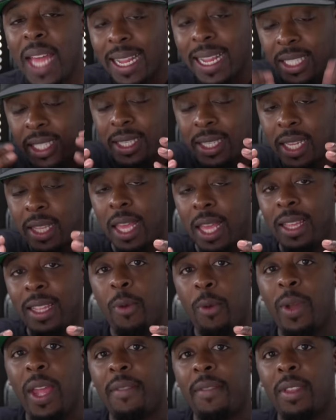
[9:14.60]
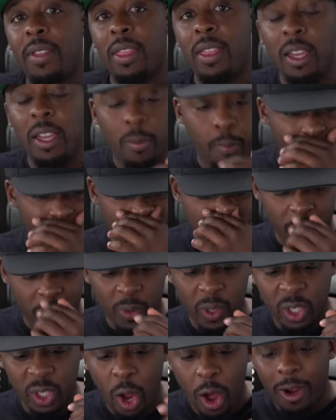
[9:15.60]
That's the thing that we have to think about
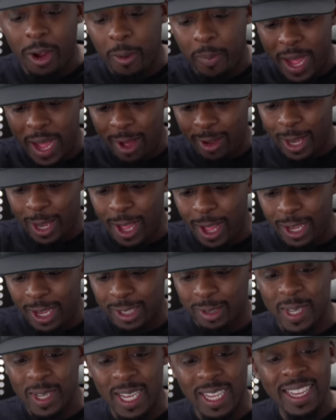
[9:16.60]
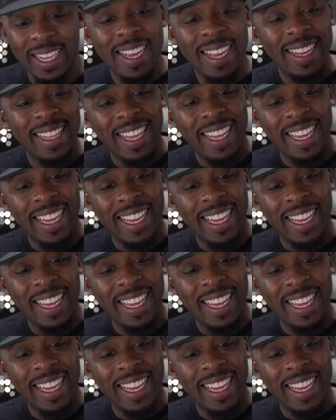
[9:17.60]
when we talk about laws, man.